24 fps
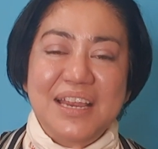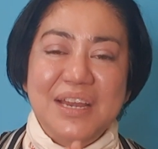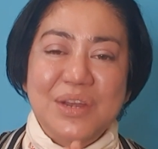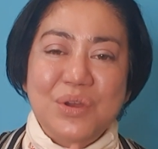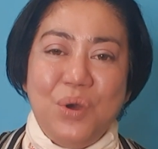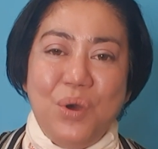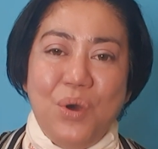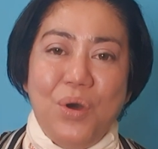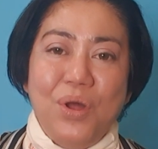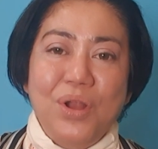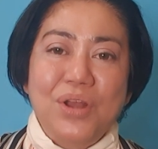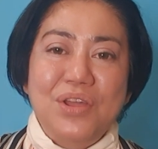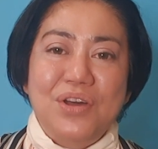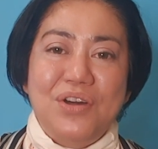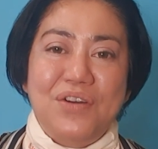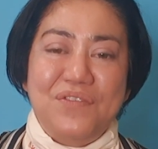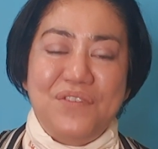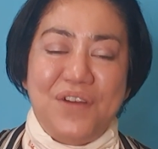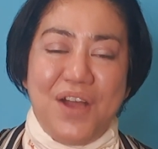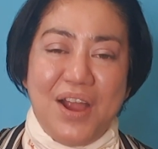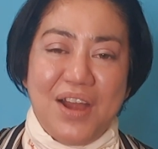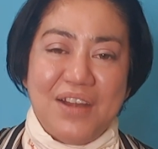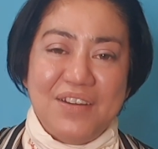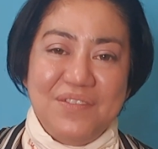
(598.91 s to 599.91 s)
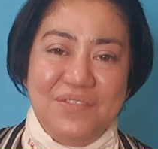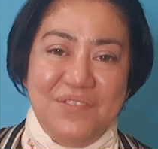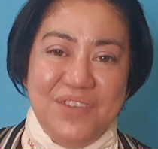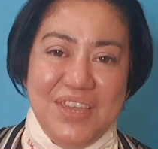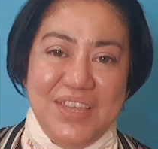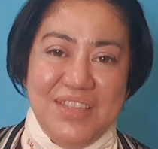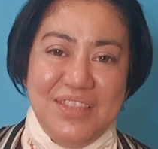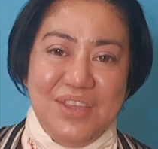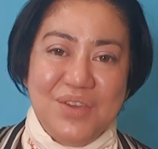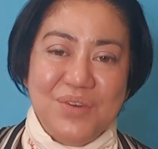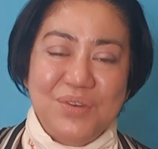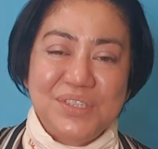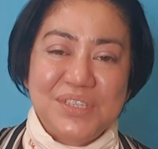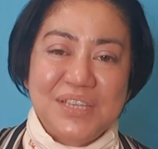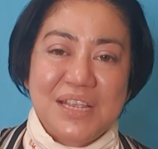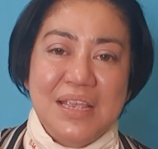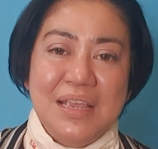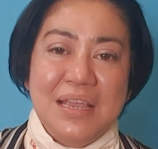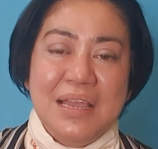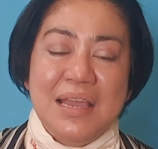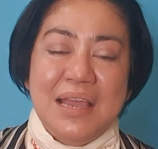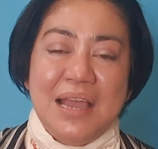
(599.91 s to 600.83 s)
and all of our videos.